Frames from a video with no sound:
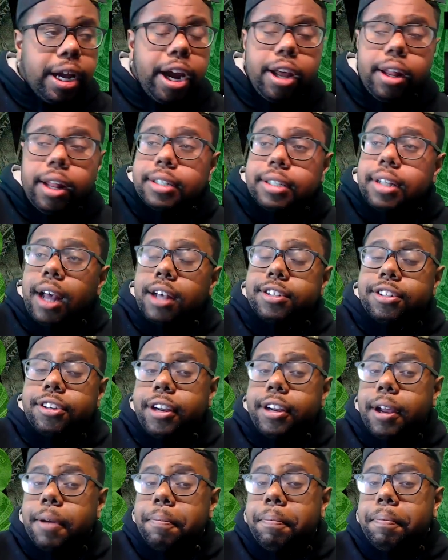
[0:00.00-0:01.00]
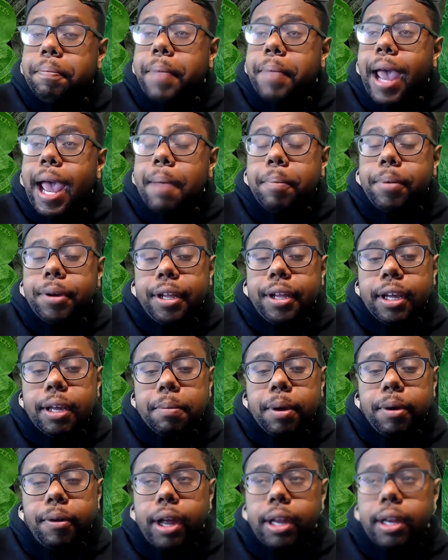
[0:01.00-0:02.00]
Airline stocks are in a bad
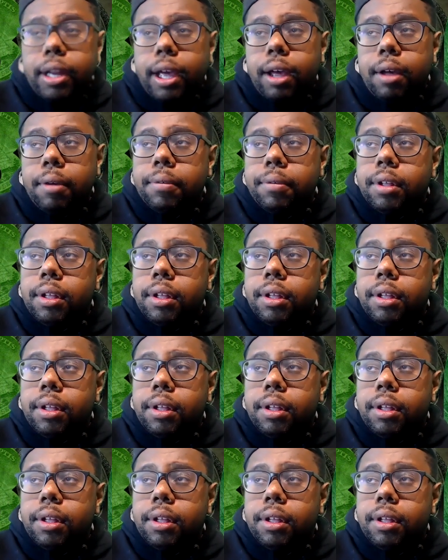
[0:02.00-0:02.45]
predicament right now.